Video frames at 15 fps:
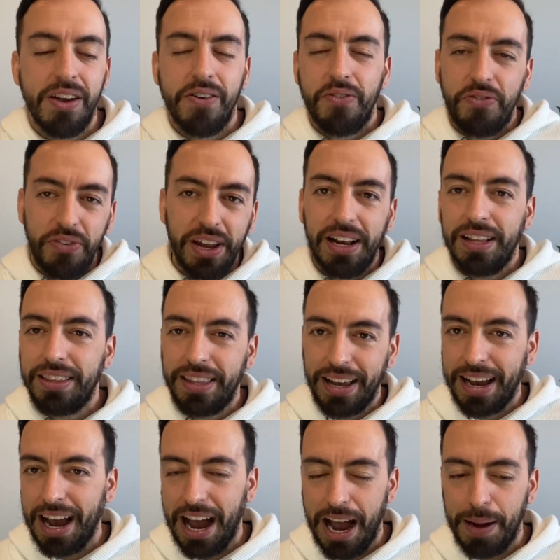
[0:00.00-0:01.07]
fill the
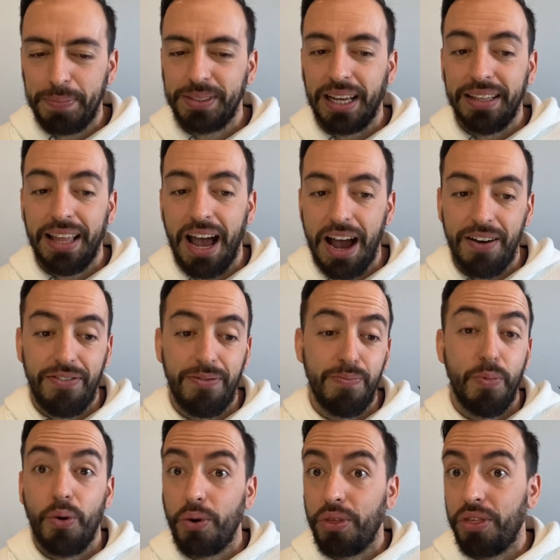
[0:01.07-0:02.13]
gaps and have
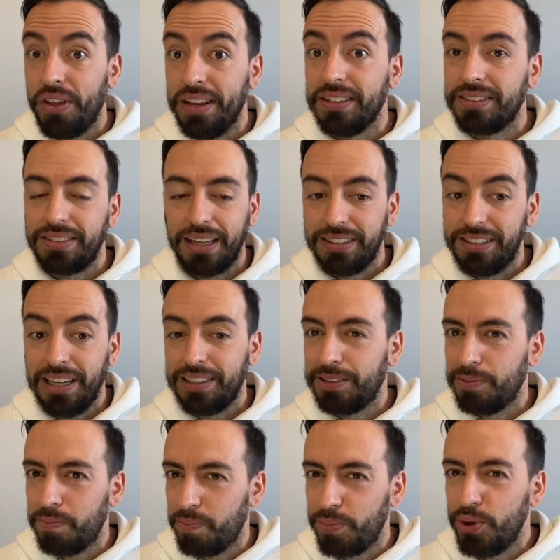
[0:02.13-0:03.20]
more things than
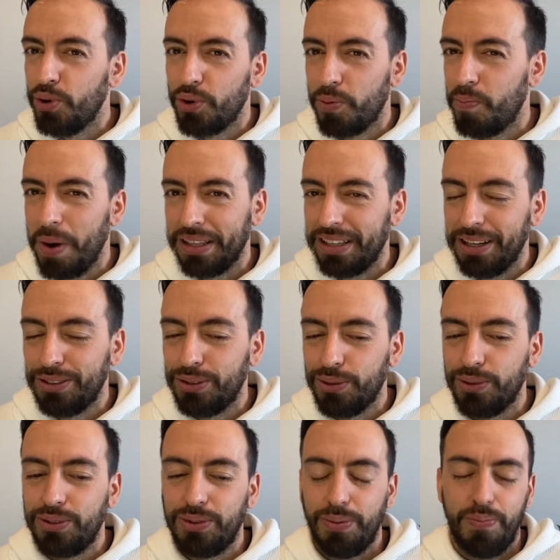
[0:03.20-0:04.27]
just pure
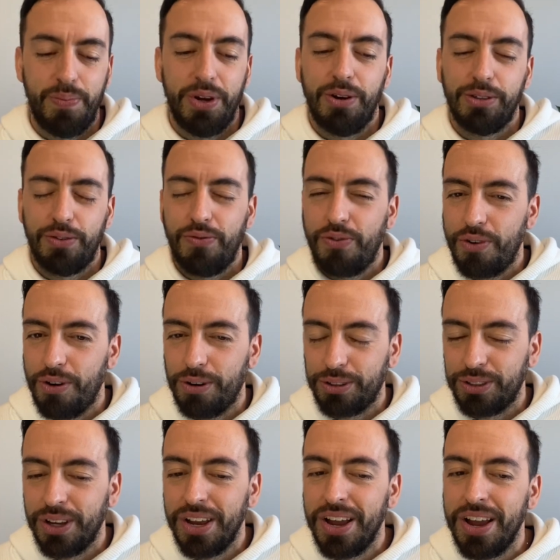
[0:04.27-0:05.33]
battlesuits, because of course